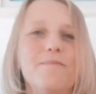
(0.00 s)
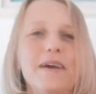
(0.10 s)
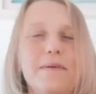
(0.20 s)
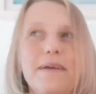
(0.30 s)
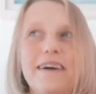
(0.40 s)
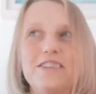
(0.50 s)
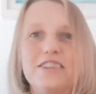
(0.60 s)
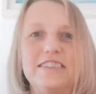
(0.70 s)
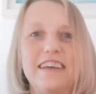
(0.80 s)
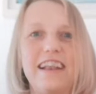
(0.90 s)
Maybe I'll
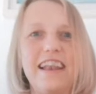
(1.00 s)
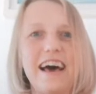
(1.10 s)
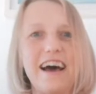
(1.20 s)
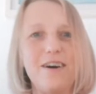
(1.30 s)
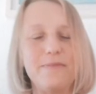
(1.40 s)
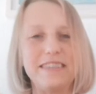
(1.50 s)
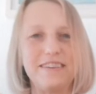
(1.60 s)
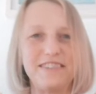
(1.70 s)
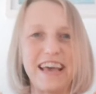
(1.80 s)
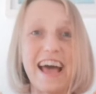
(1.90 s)
just allow
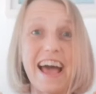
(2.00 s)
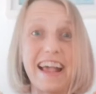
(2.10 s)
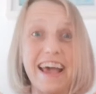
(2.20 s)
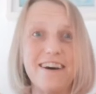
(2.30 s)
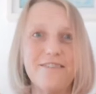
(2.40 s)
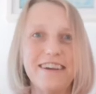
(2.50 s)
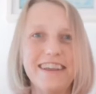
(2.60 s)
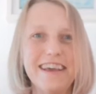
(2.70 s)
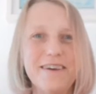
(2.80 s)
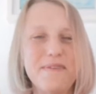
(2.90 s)
myself to hang out in
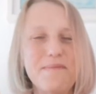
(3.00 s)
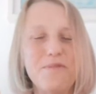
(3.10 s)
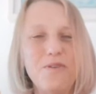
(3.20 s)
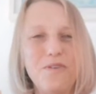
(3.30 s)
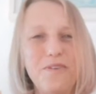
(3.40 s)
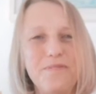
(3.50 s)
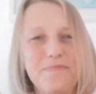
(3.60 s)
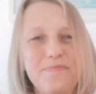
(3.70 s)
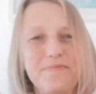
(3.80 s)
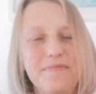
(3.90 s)
it a bit more.
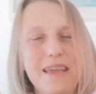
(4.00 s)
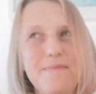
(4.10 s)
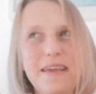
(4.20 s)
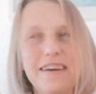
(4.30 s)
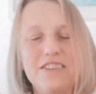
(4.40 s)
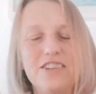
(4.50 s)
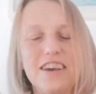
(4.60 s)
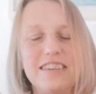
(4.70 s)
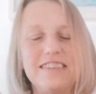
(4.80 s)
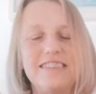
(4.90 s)
Maybe I'll
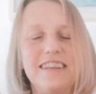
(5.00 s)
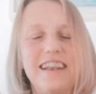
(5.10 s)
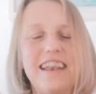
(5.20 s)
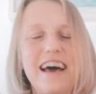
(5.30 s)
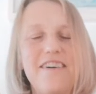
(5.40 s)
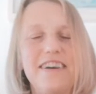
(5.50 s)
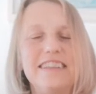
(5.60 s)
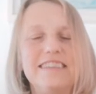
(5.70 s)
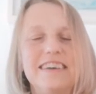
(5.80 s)
just allow it